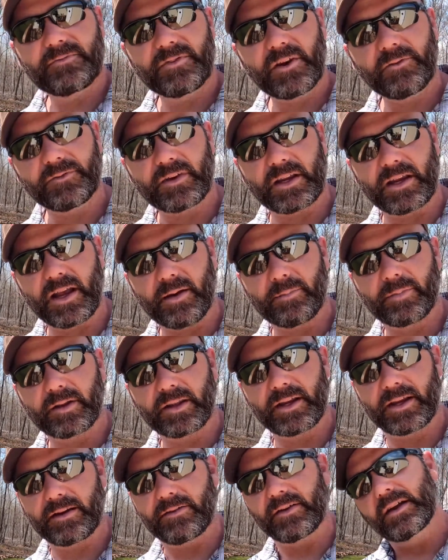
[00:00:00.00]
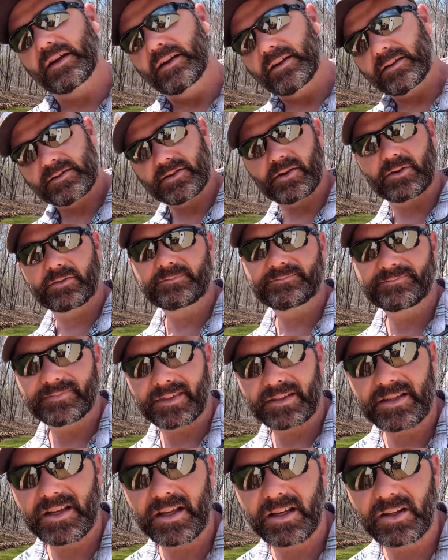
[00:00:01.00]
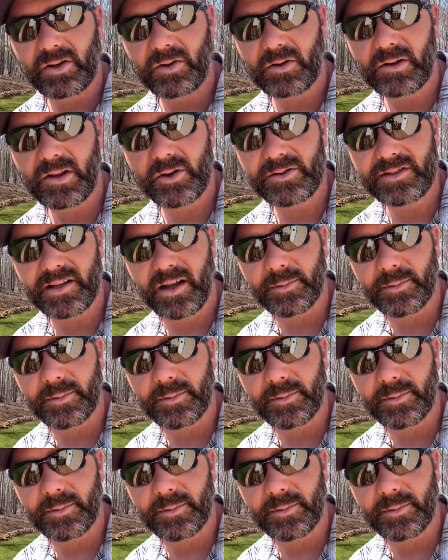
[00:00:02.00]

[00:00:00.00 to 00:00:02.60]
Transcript: 50, I believe. So let's get a little close